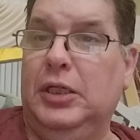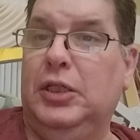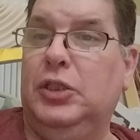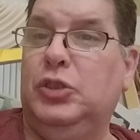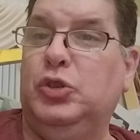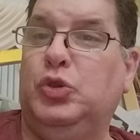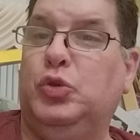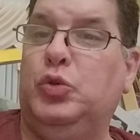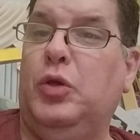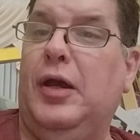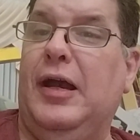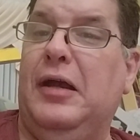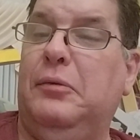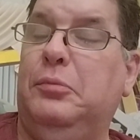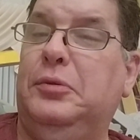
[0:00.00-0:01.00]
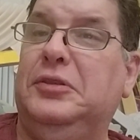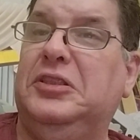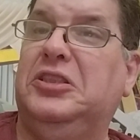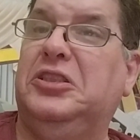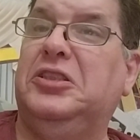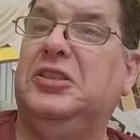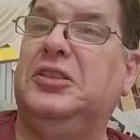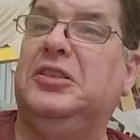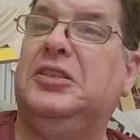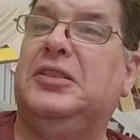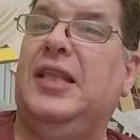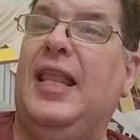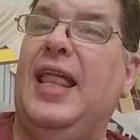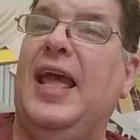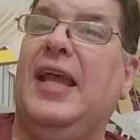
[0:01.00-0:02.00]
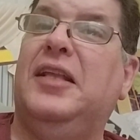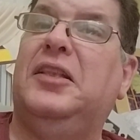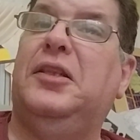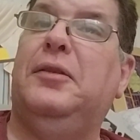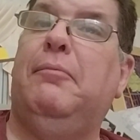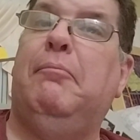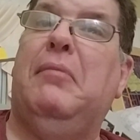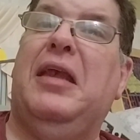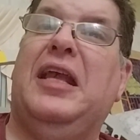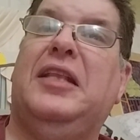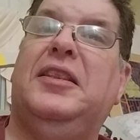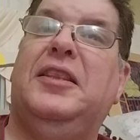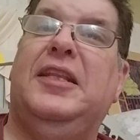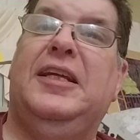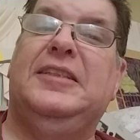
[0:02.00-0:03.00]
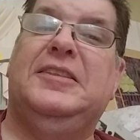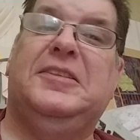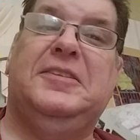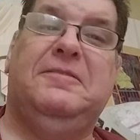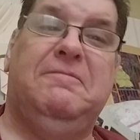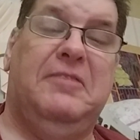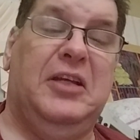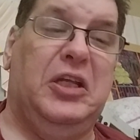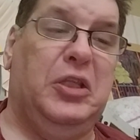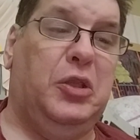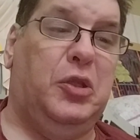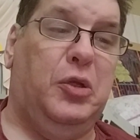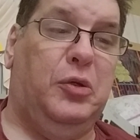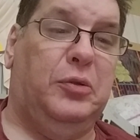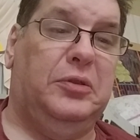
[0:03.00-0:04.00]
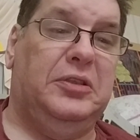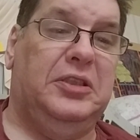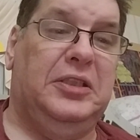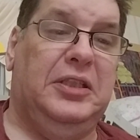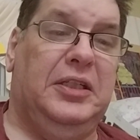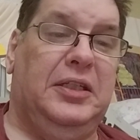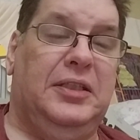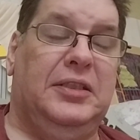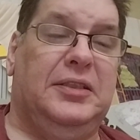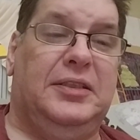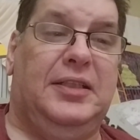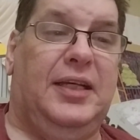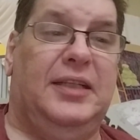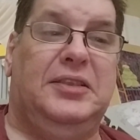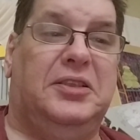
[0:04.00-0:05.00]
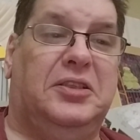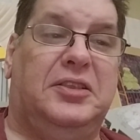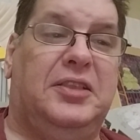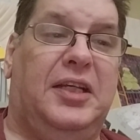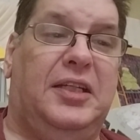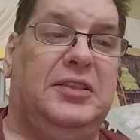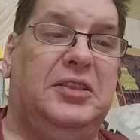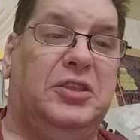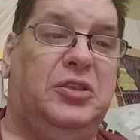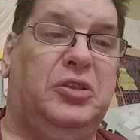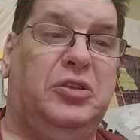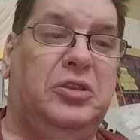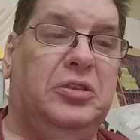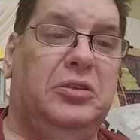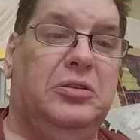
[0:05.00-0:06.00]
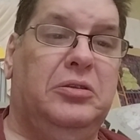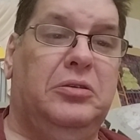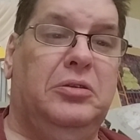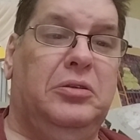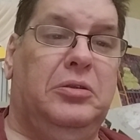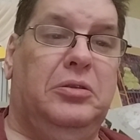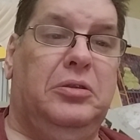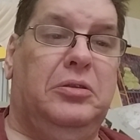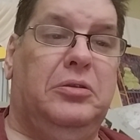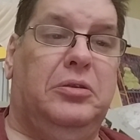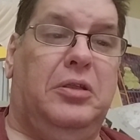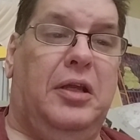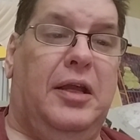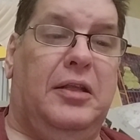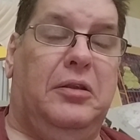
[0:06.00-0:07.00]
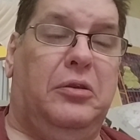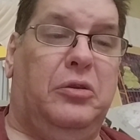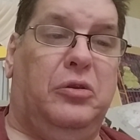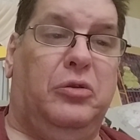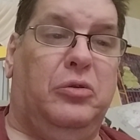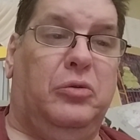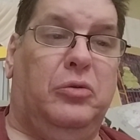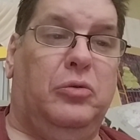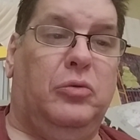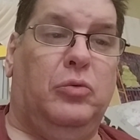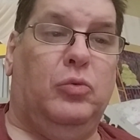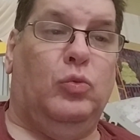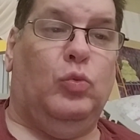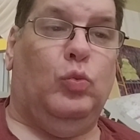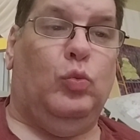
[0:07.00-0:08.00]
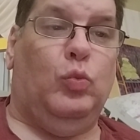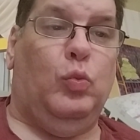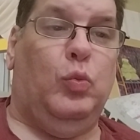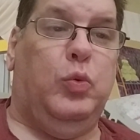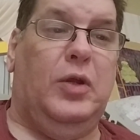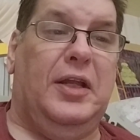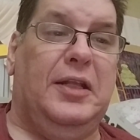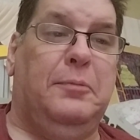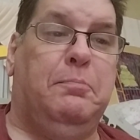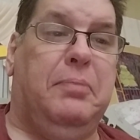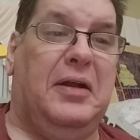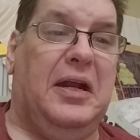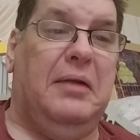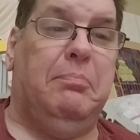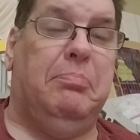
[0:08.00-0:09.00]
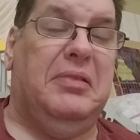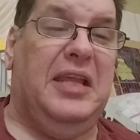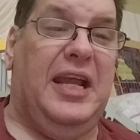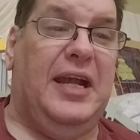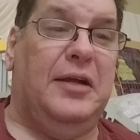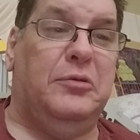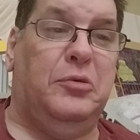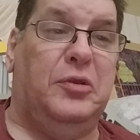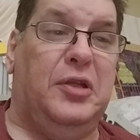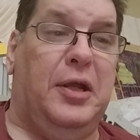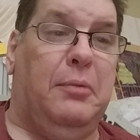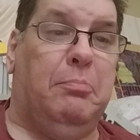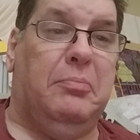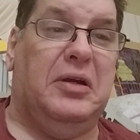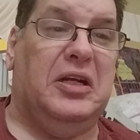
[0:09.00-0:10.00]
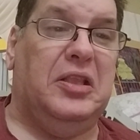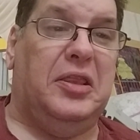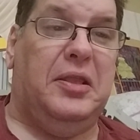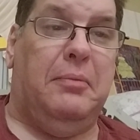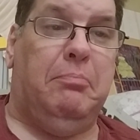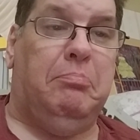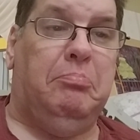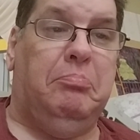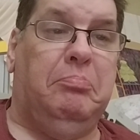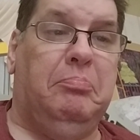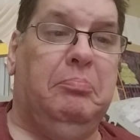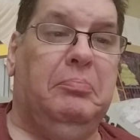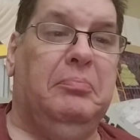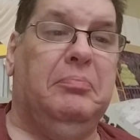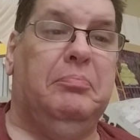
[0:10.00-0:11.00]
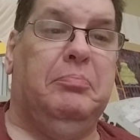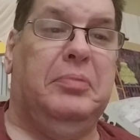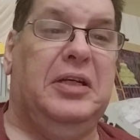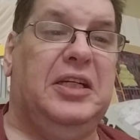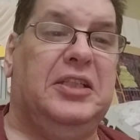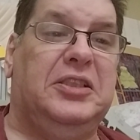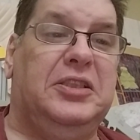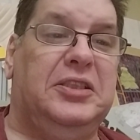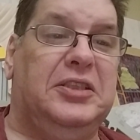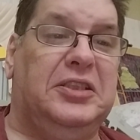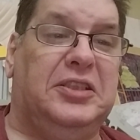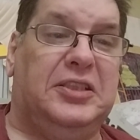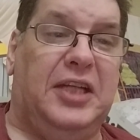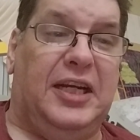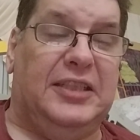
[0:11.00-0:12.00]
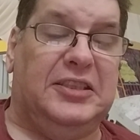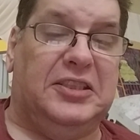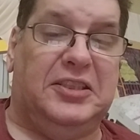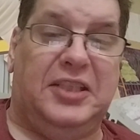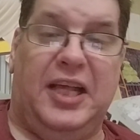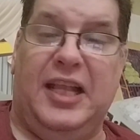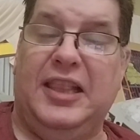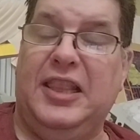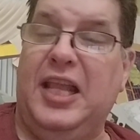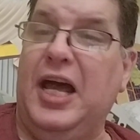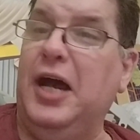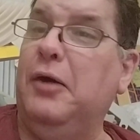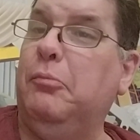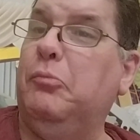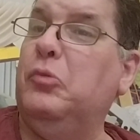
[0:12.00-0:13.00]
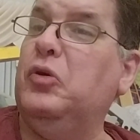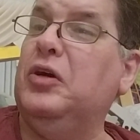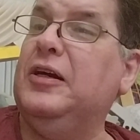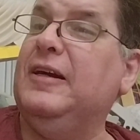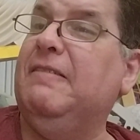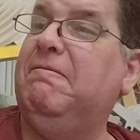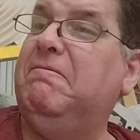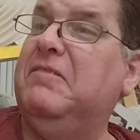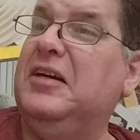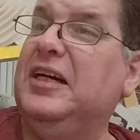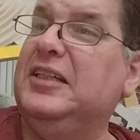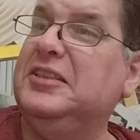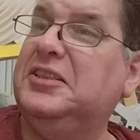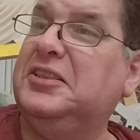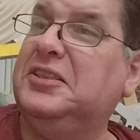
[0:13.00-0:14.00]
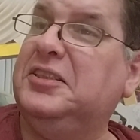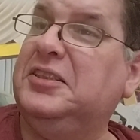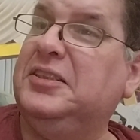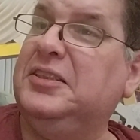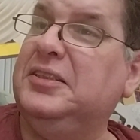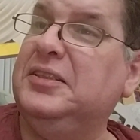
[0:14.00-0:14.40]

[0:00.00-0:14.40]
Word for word: And so I would just like to make this video that says that we'd probably outnumber them because there's a lot more of us